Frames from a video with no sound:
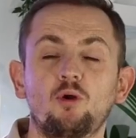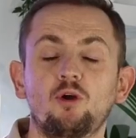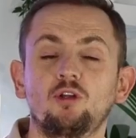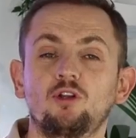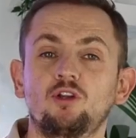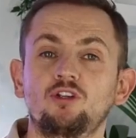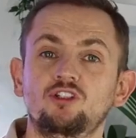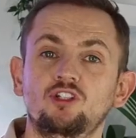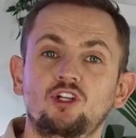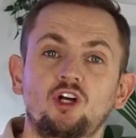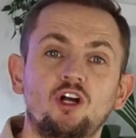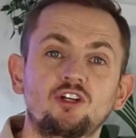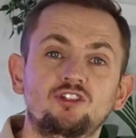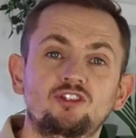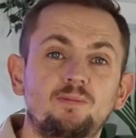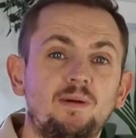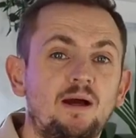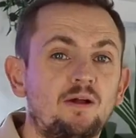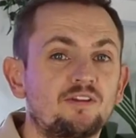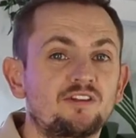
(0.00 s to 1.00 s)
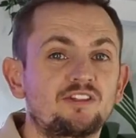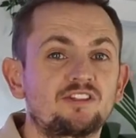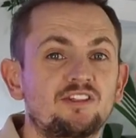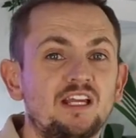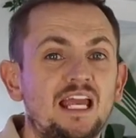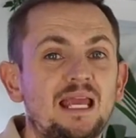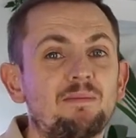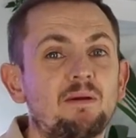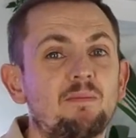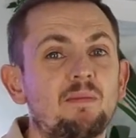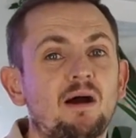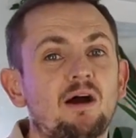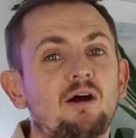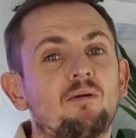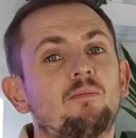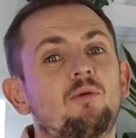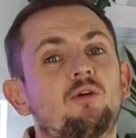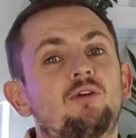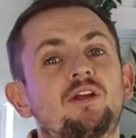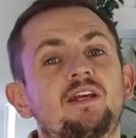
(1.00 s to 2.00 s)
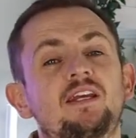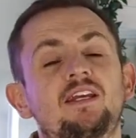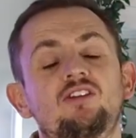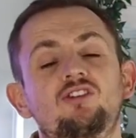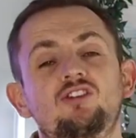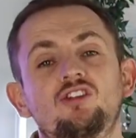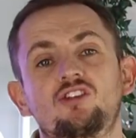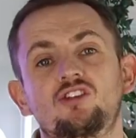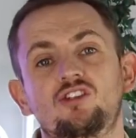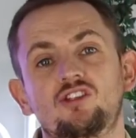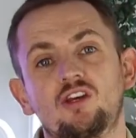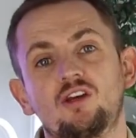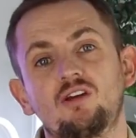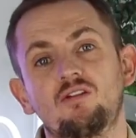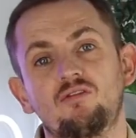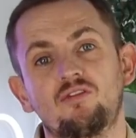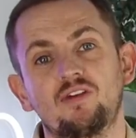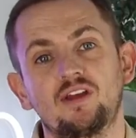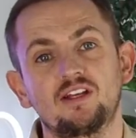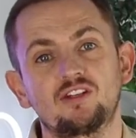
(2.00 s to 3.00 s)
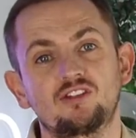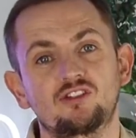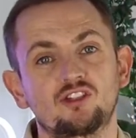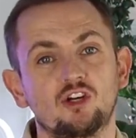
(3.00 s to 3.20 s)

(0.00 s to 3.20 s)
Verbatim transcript: boilers cost about the same amount of money to service,